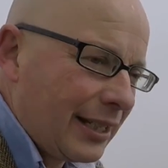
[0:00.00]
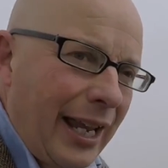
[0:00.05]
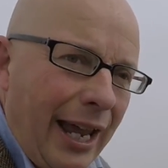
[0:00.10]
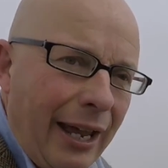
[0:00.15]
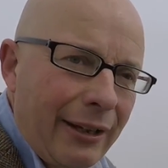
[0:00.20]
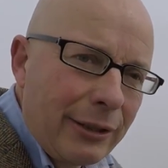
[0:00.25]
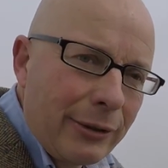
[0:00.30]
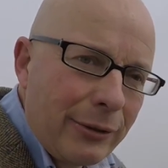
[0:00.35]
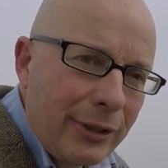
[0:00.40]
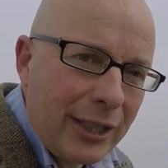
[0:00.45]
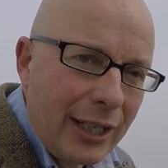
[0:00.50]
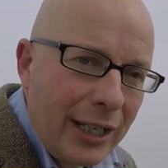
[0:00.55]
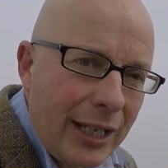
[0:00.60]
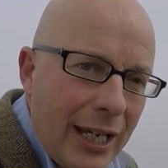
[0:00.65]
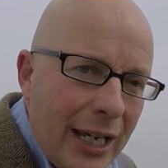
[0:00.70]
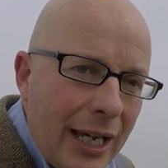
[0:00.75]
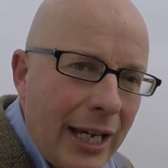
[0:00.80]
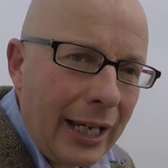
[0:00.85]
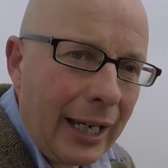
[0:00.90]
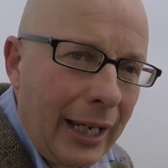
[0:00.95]
now you
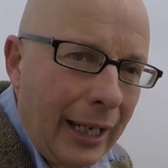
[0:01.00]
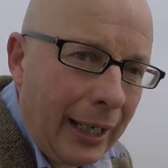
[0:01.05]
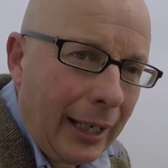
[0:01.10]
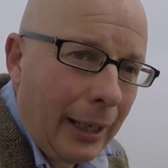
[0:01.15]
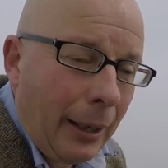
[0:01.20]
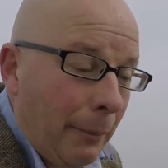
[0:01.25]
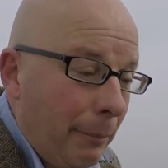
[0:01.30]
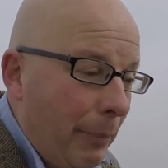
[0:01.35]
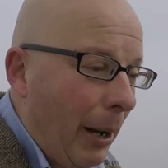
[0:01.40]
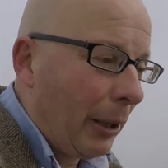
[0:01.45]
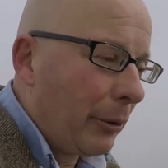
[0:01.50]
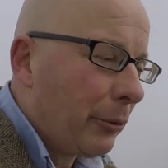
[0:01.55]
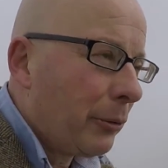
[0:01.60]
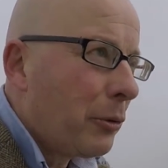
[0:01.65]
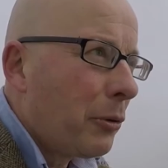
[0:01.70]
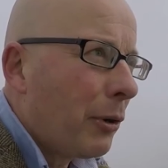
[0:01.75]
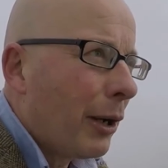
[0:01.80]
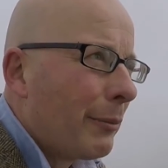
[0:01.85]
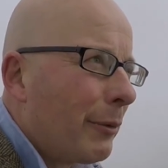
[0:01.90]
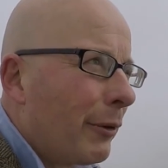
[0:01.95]
see bugger
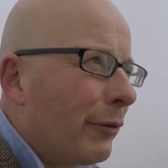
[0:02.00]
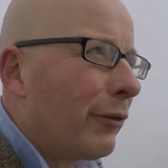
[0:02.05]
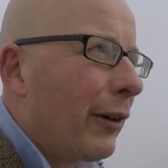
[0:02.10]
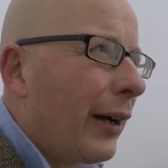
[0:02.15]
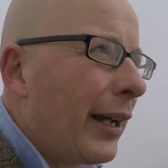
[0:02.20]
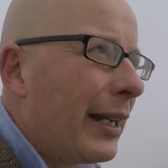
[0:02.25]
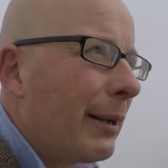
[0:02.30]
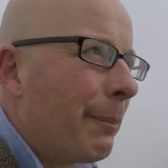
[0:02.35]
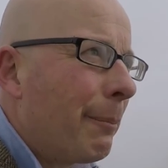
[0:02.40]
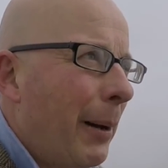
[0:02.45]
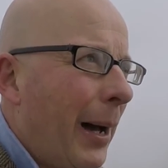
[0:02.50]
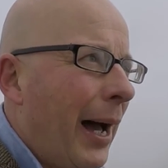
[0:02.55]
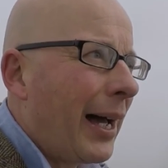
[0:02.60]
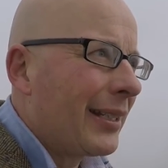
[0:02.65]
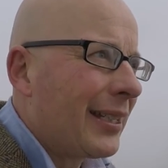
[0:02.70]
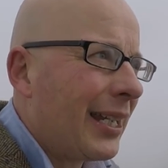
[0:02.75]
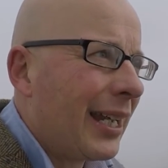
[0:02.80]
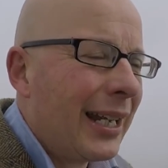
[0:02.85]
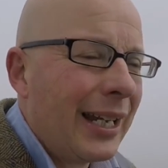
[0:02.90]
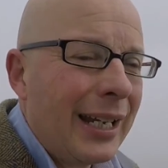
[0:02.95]
all, I'm afraid.
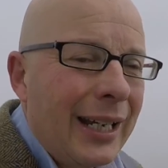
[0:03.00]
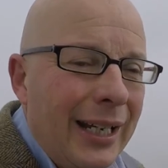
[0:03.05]
But,